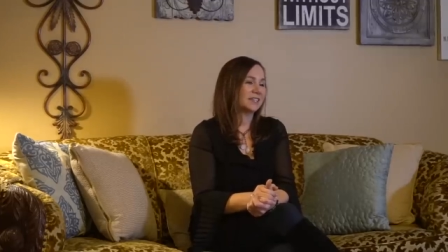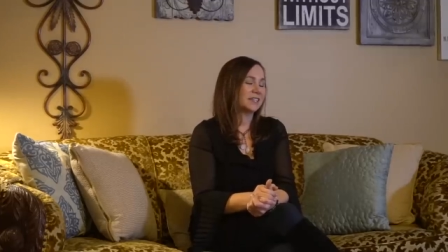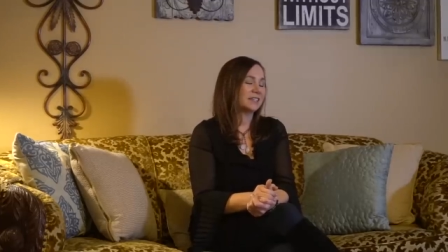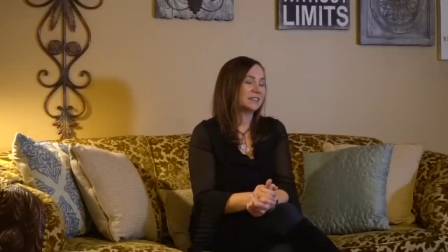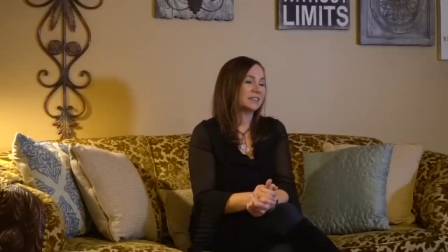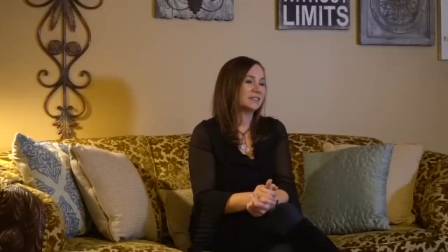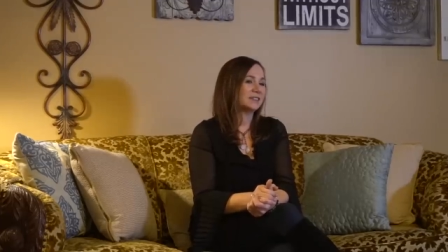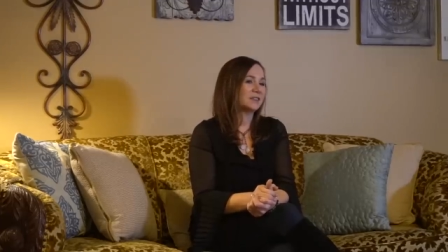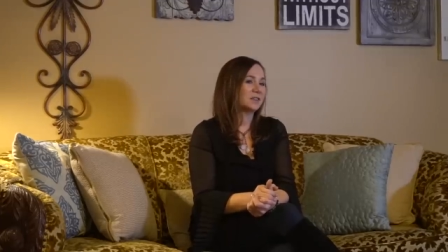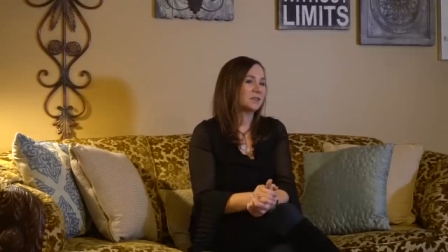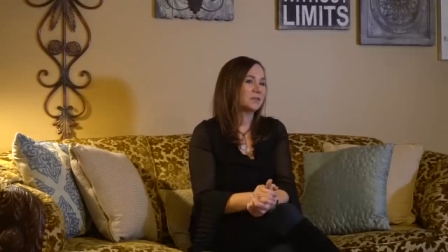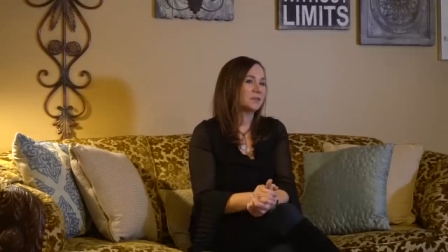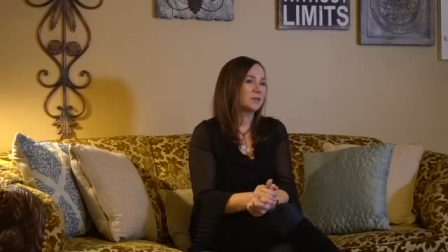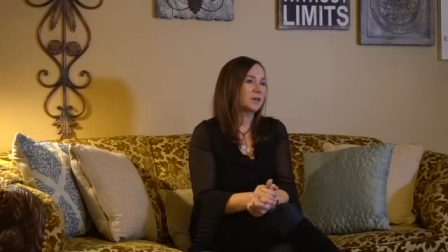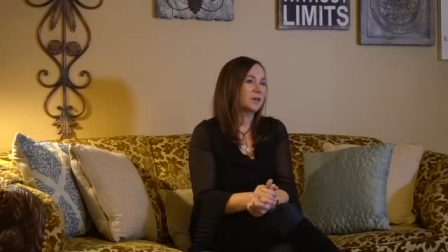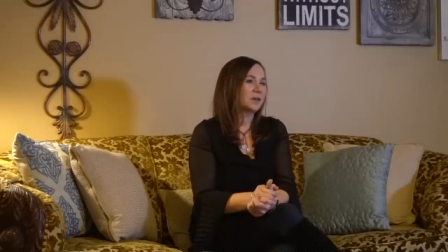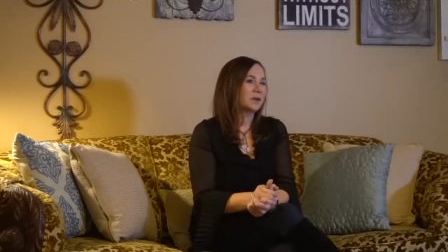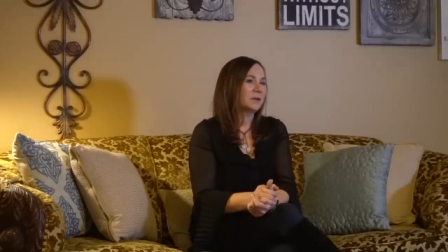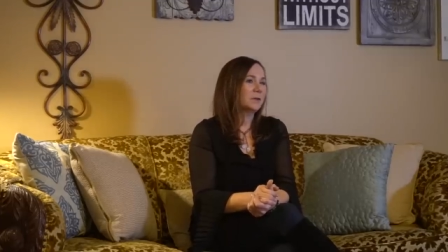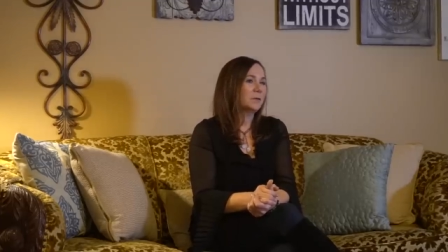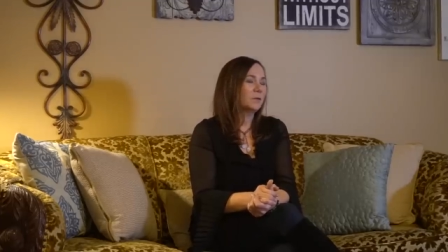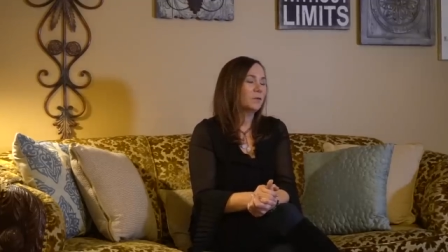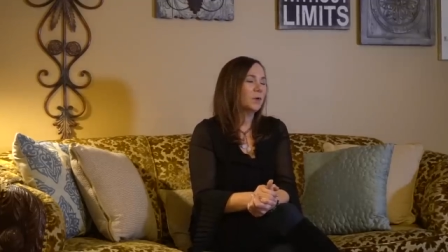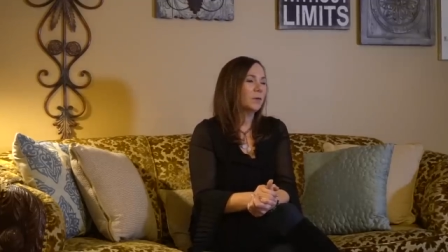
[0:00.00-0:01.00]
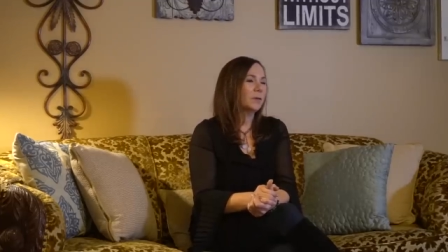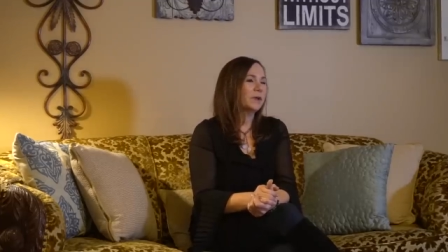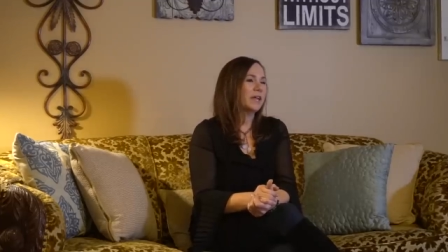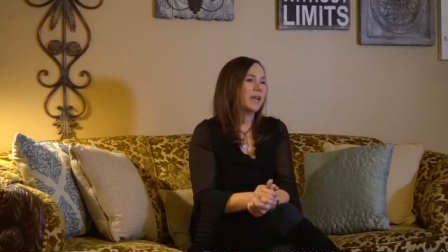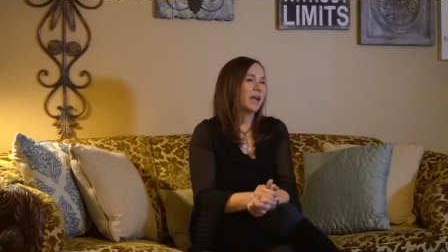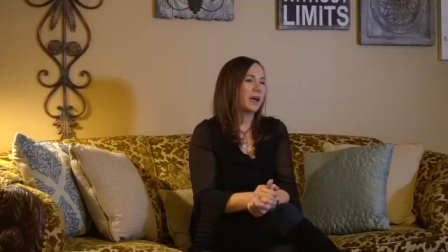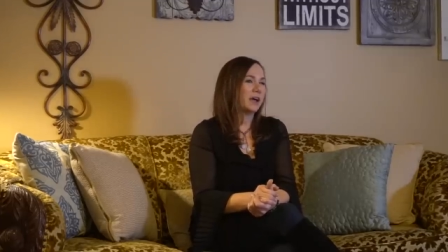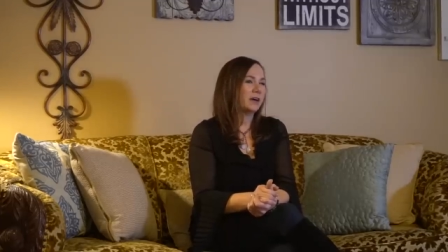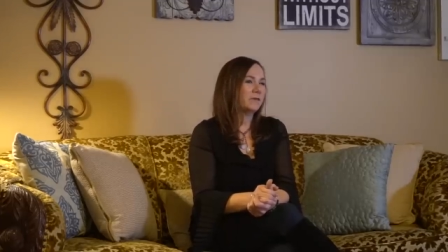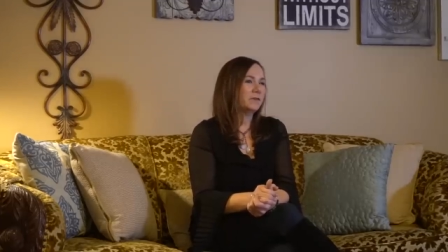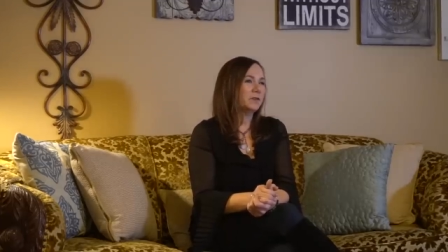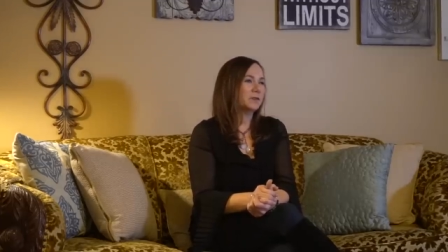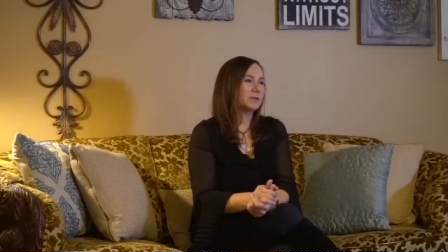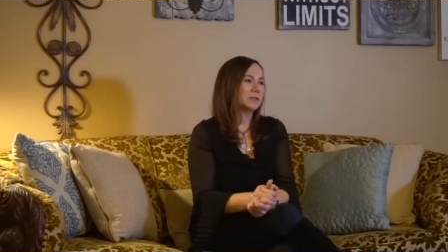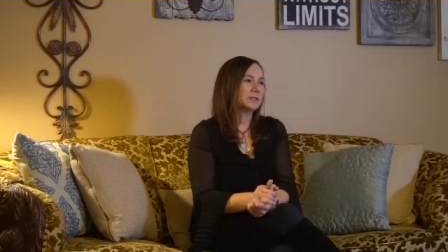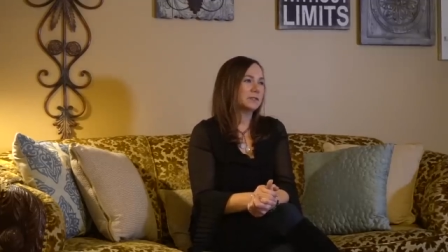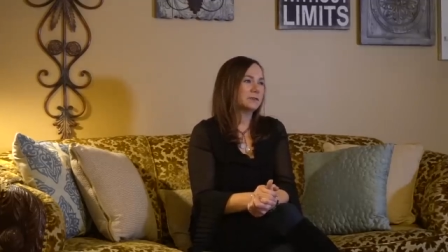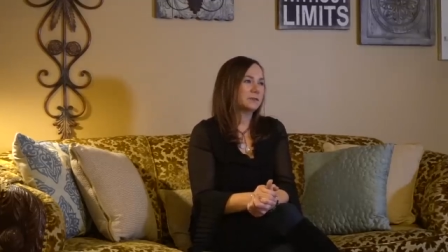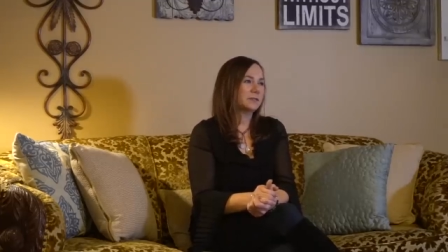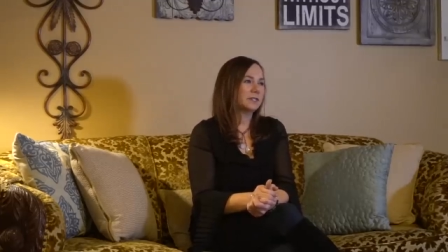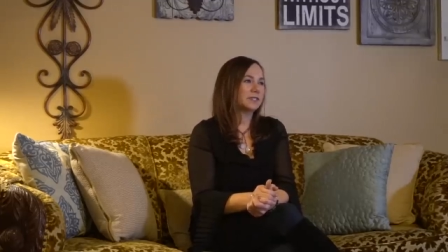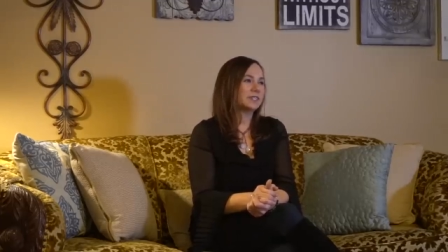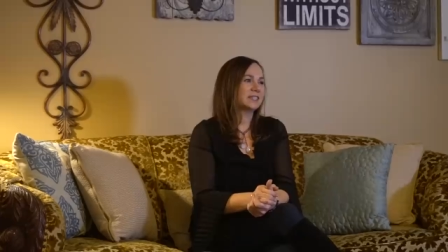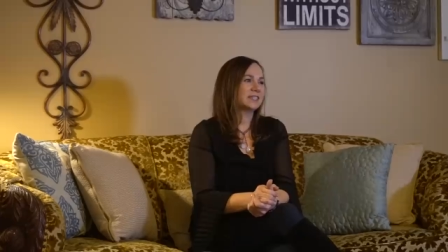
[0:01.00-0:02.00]
And so when we have those
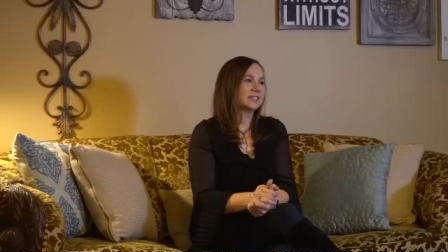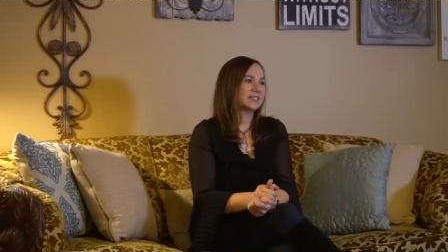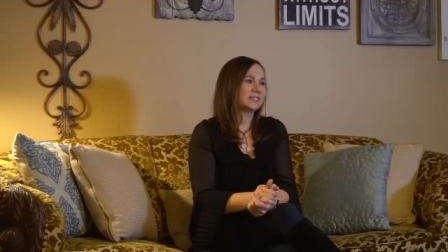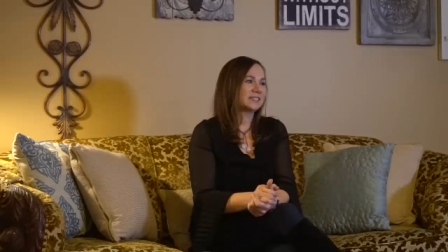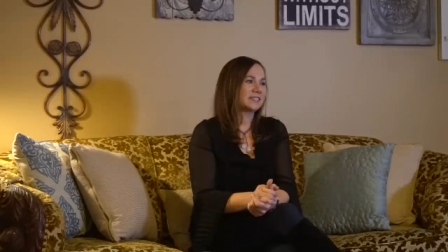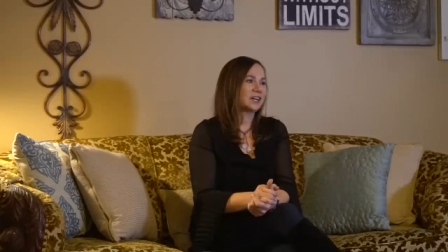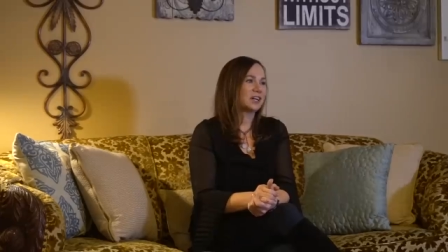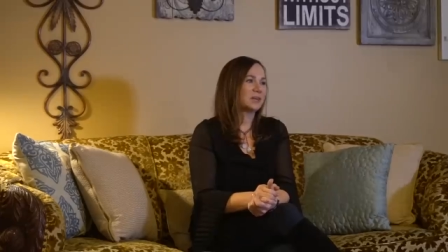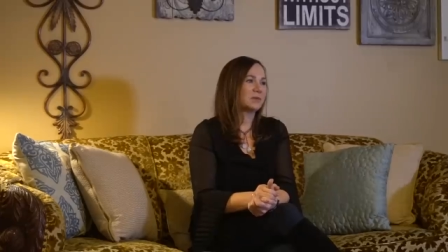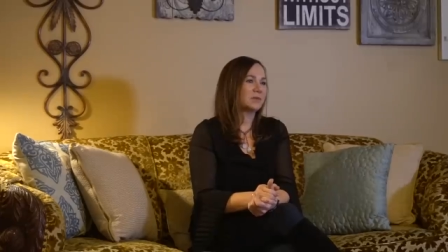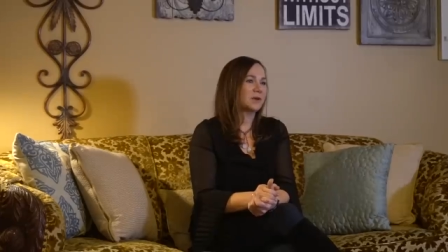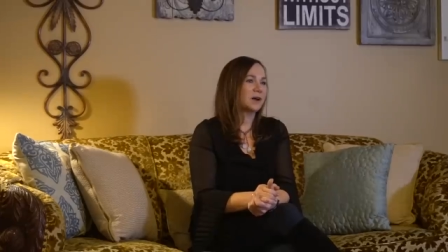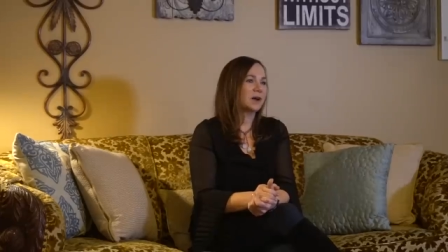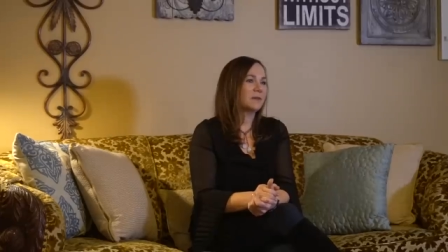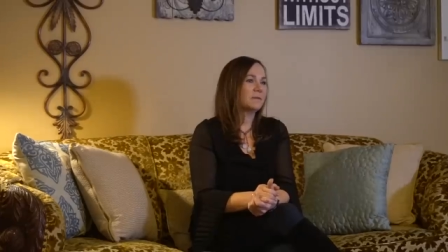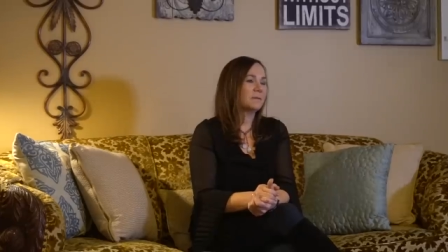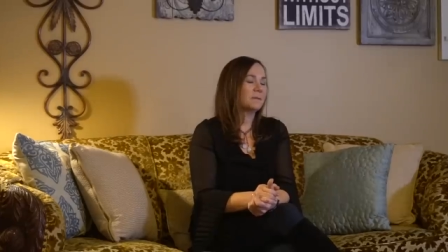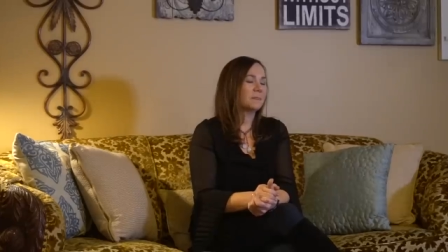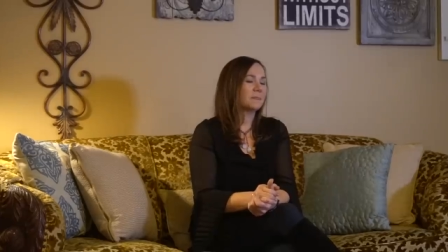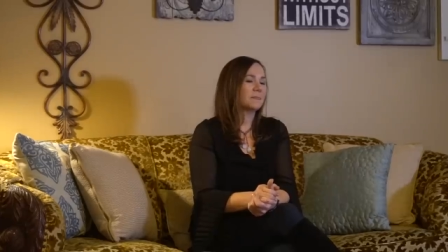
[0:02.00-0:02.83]
feelings come up,